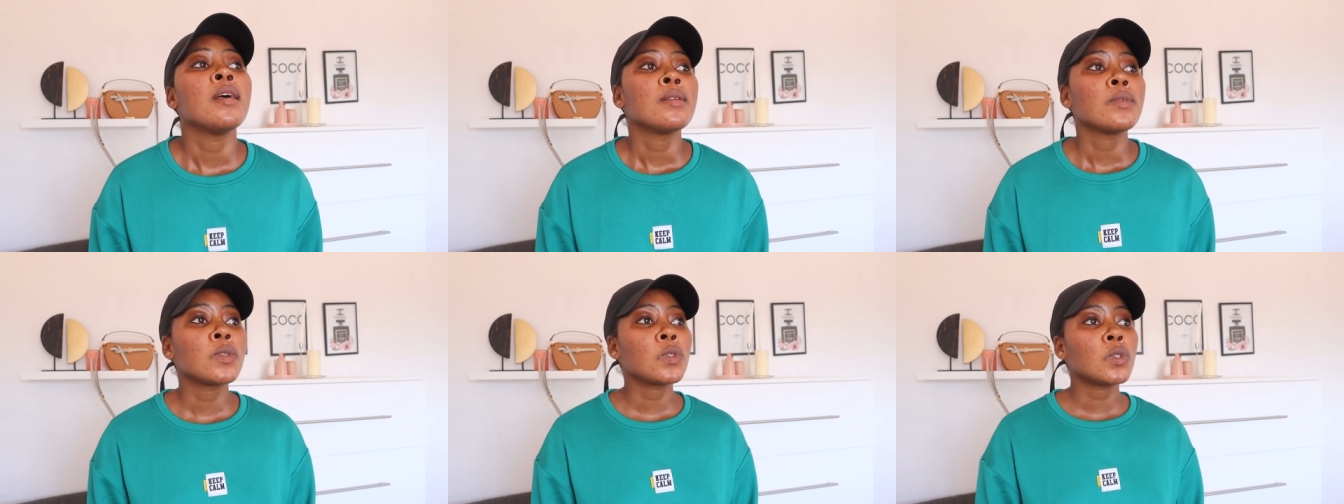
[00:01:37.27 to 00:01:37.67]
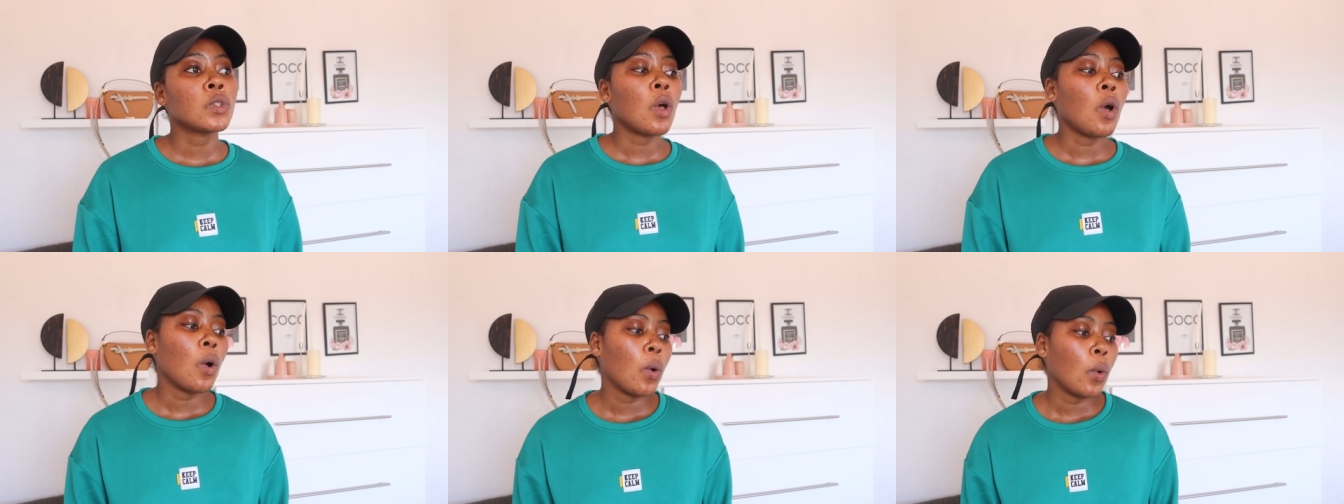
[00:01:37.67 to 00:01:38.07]

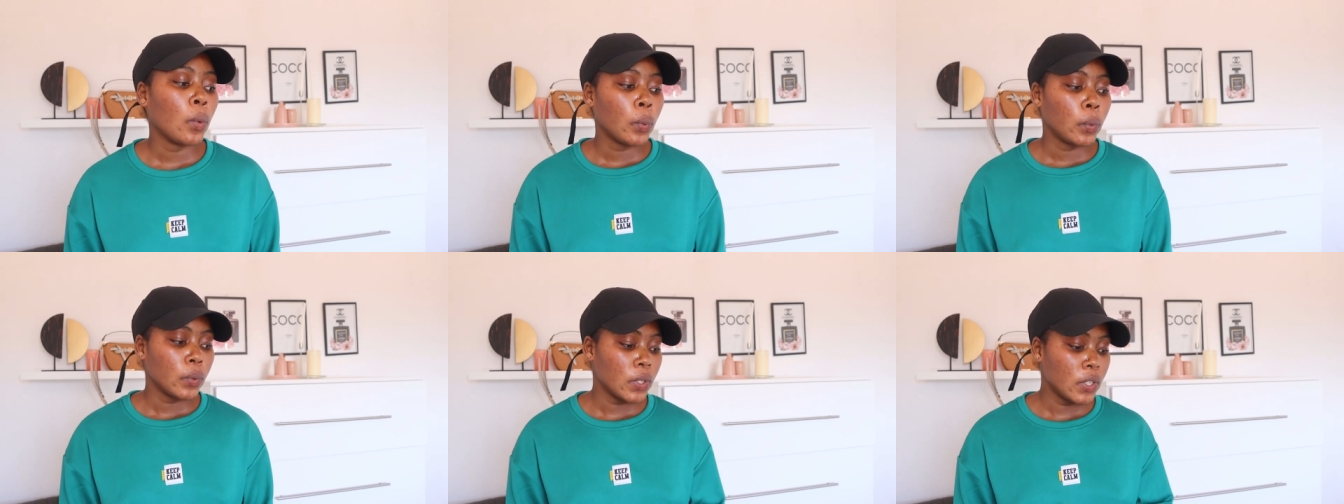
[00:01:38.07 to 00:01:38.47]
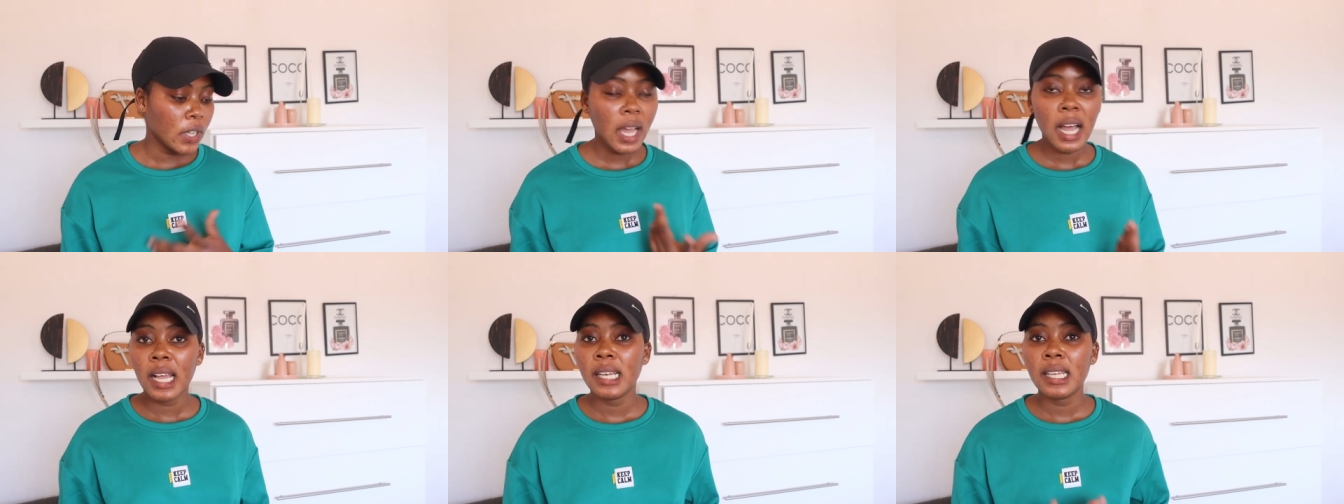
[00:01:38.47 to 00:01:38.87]
So
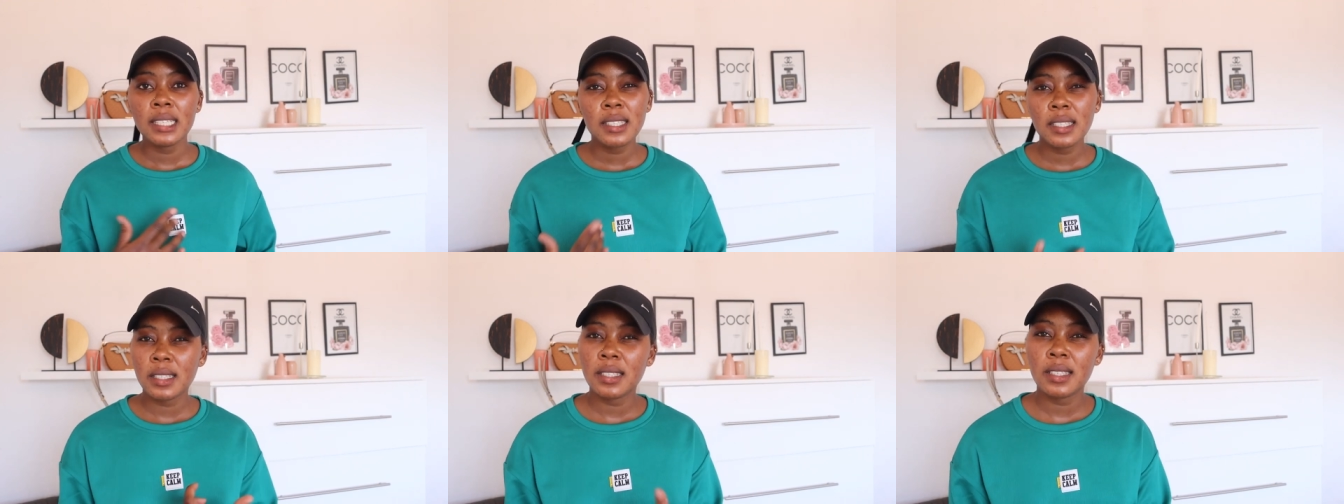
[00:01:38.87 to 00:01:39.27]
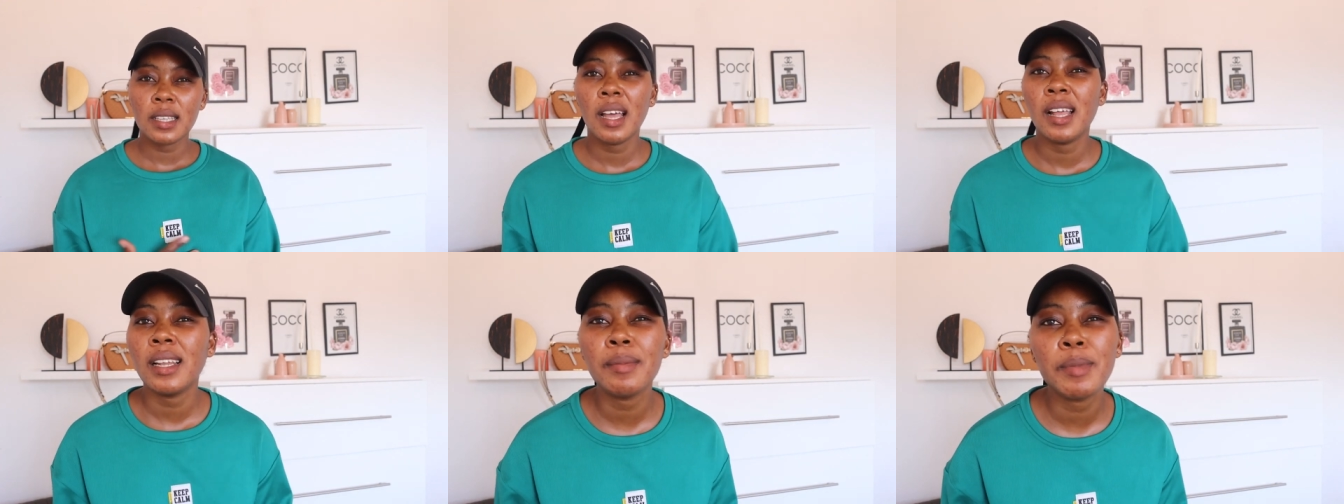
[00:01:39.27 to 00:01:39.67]
yeah, let
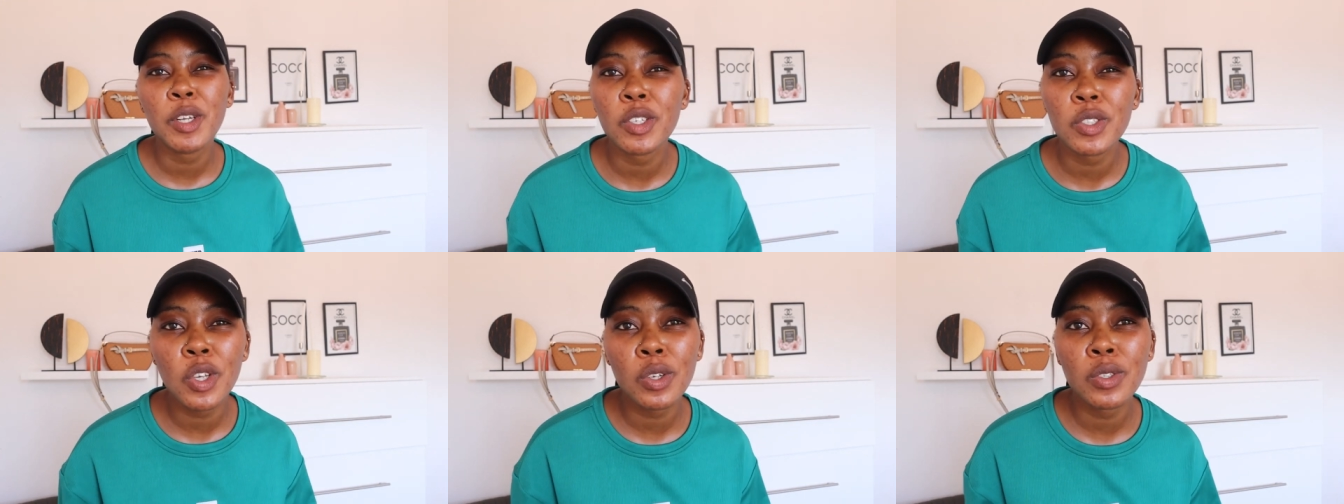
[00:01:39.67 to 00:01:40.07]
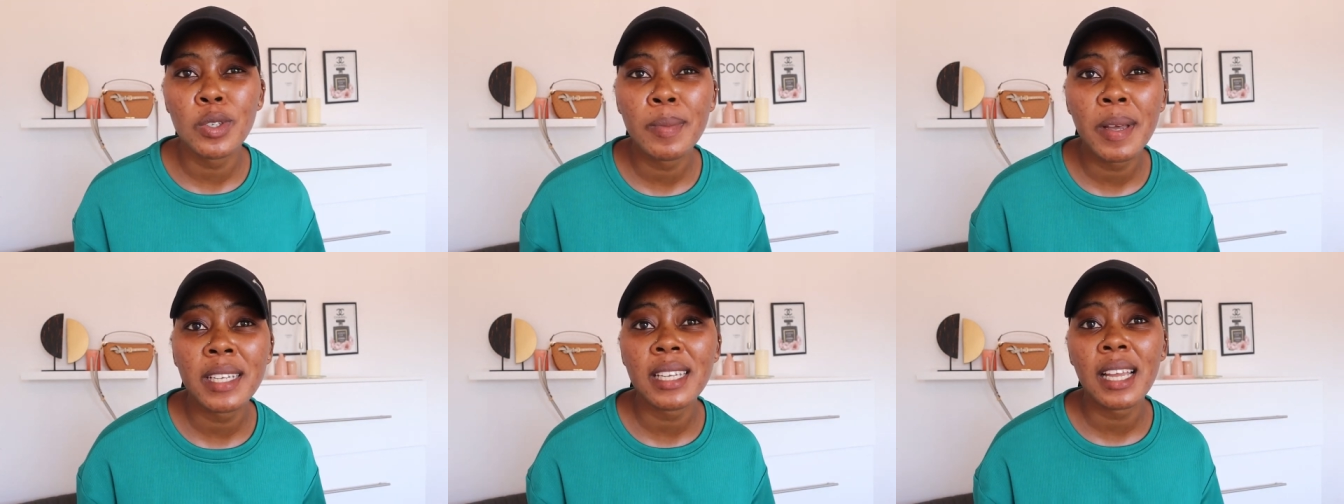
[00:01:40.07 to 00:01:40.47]
me not talk
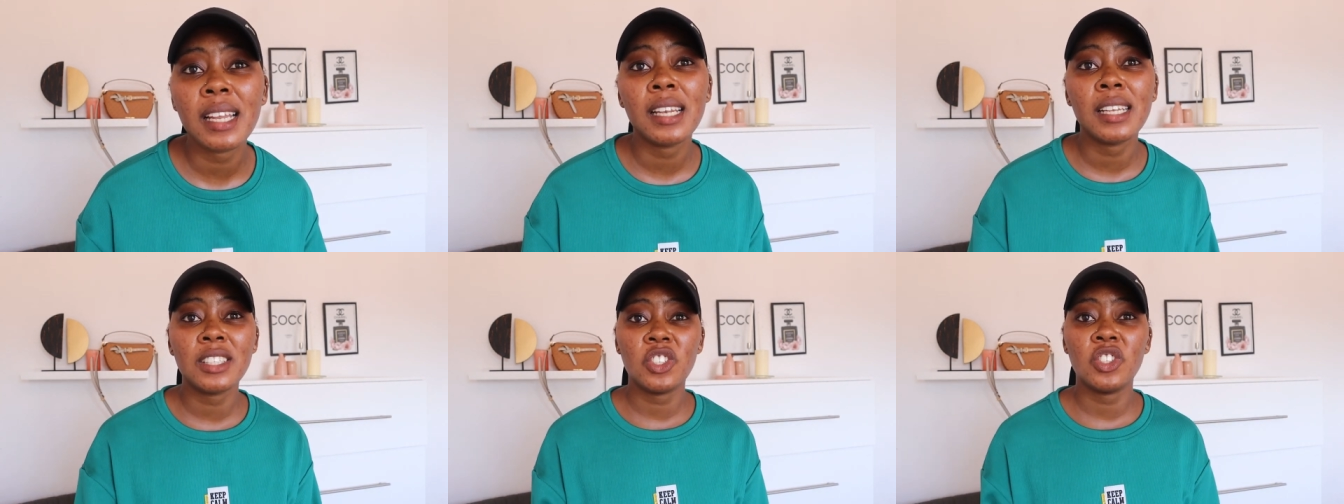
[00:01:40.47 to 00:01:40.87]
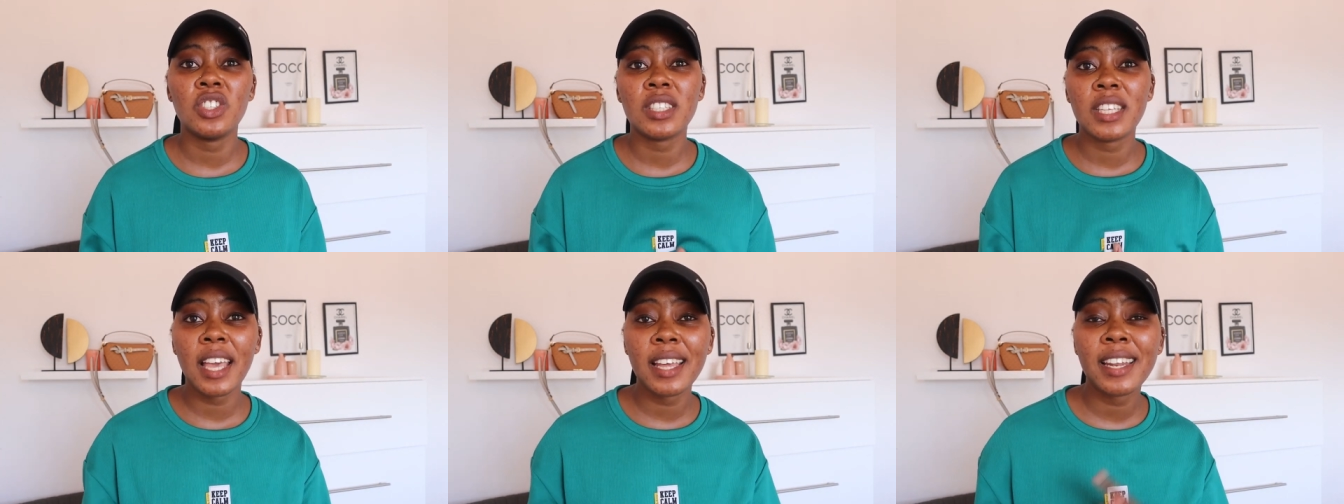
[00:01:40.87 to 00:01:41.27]
too much and let's
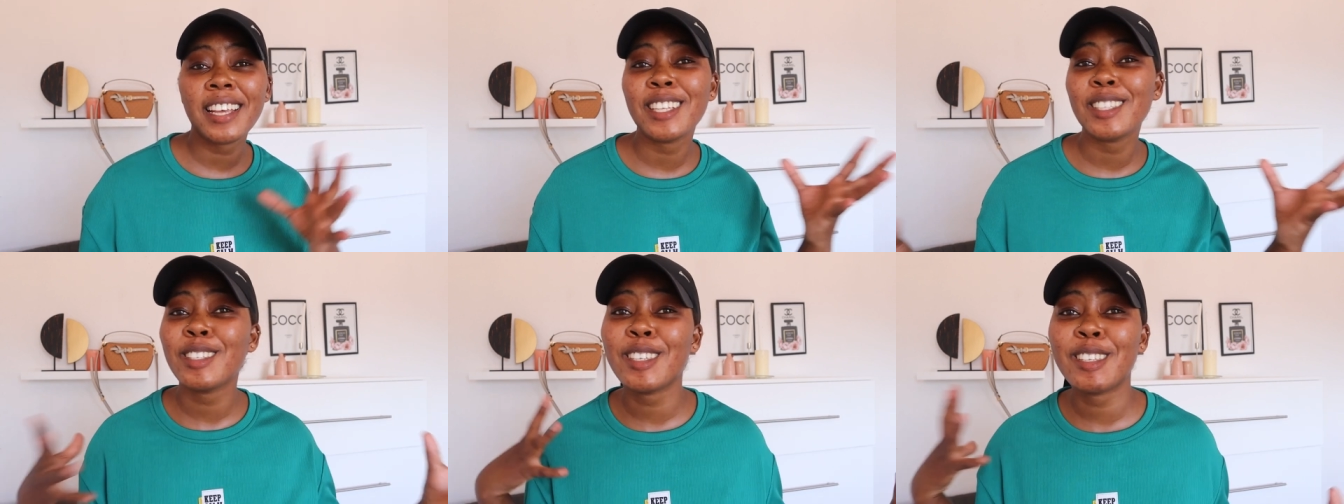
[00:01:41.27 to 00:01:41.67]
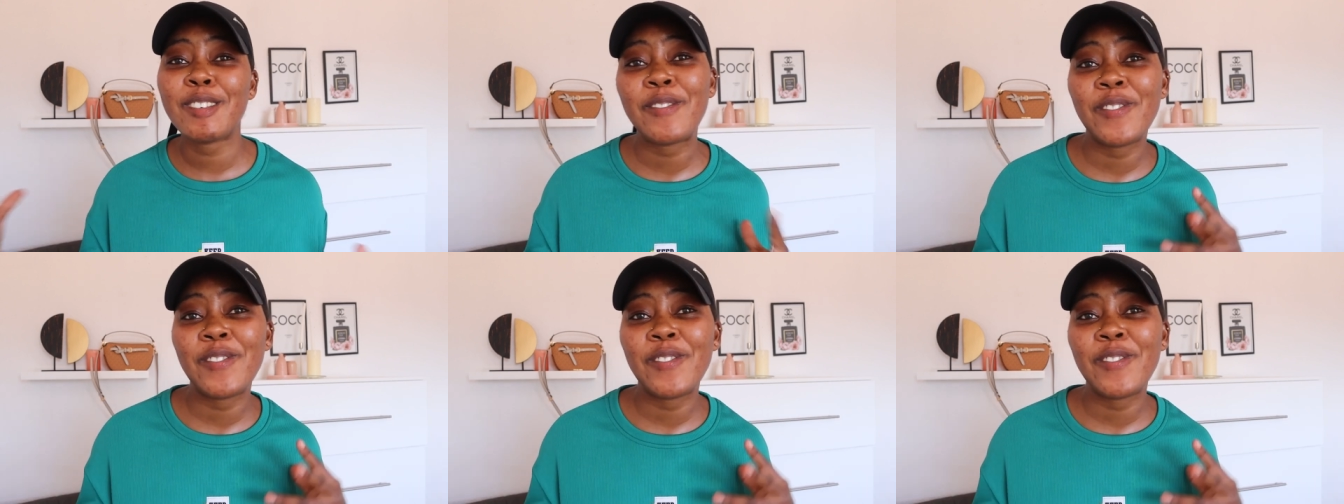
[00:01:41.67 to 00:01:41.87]
just get into the